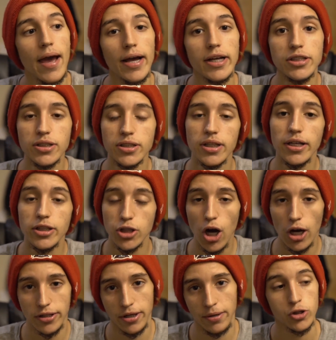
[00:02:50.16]
and
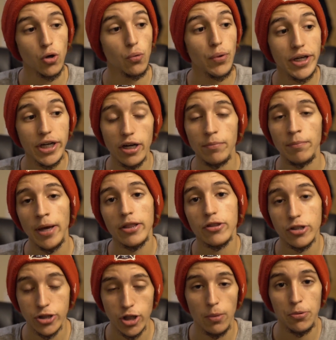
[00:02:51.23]
Tottenham. So we could have
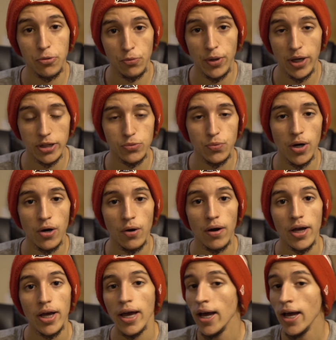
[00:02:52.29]
made top 3 as well.